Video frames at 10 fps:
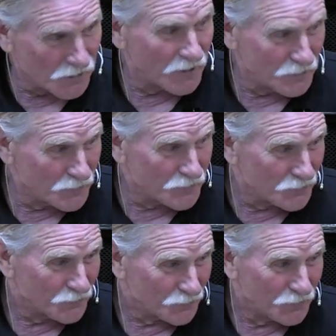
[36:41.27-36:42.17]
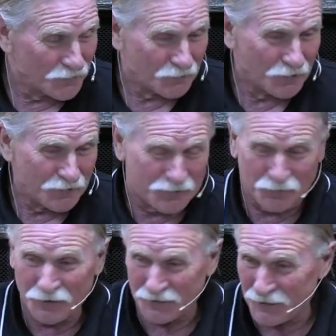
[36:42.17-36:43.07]
got used to it really, really
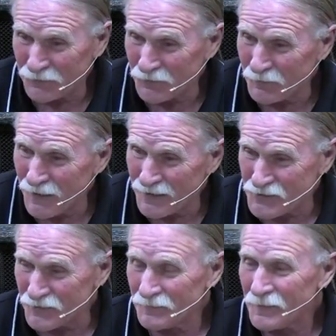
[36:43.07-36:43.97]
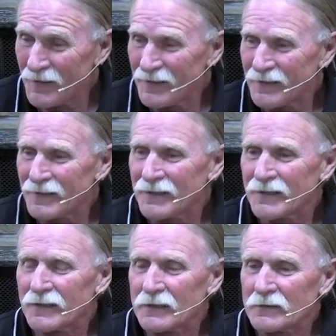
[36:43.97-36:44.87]
quick, I would imagine.
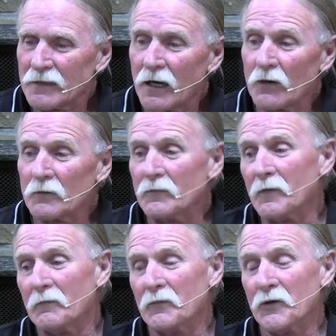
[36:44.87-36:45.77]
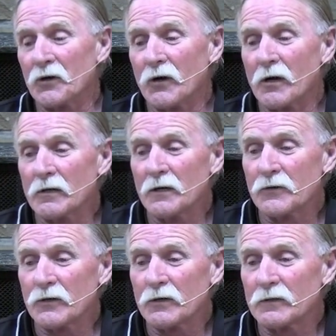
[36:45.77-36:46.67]
Now, there are
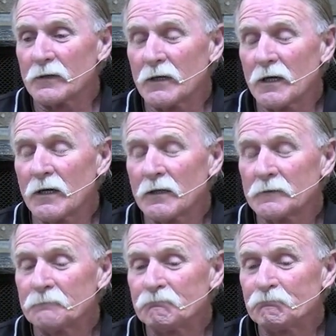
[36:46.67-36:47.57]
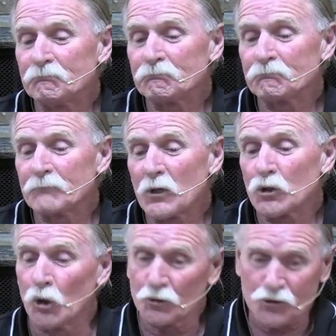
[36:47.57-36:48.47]
other
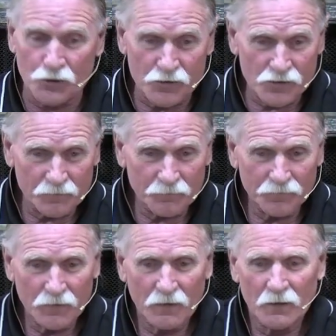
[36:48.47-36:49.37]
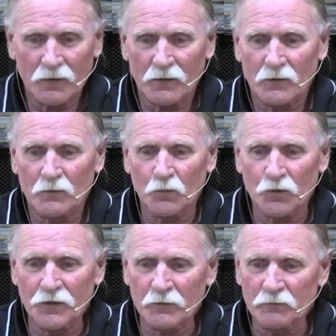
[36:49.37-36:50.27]
cultures
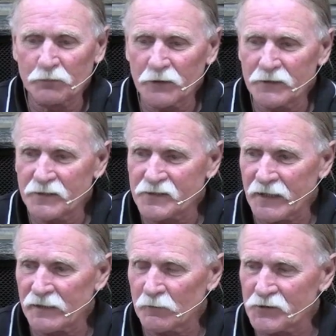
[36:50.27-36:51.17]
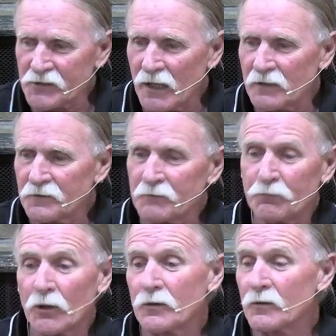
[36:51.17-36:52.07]
where they would bleed these animals out, and then
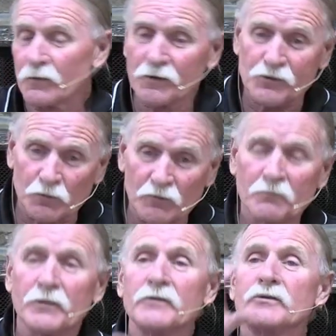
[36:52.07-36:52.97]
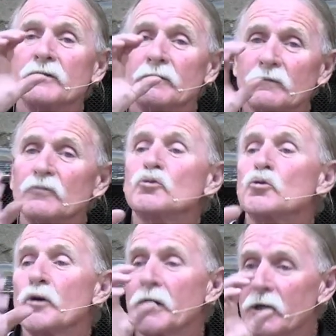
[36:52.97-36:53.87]
part of the ritual would be to
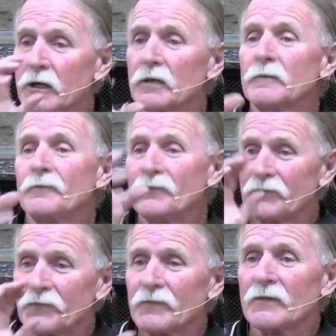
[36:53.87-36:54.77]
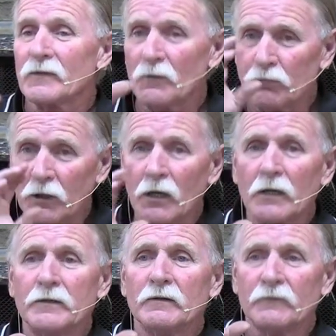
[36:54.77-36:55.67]
drink the
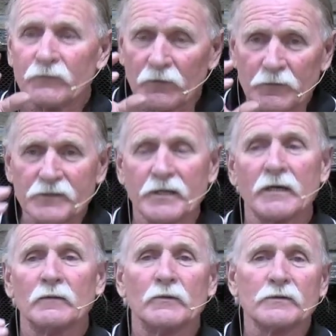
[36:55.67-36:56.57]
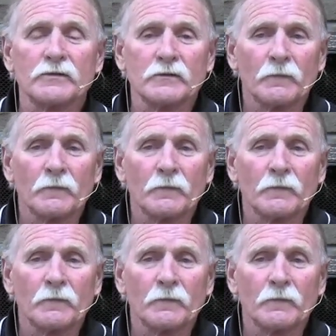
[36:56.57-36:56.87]
blood from these animals.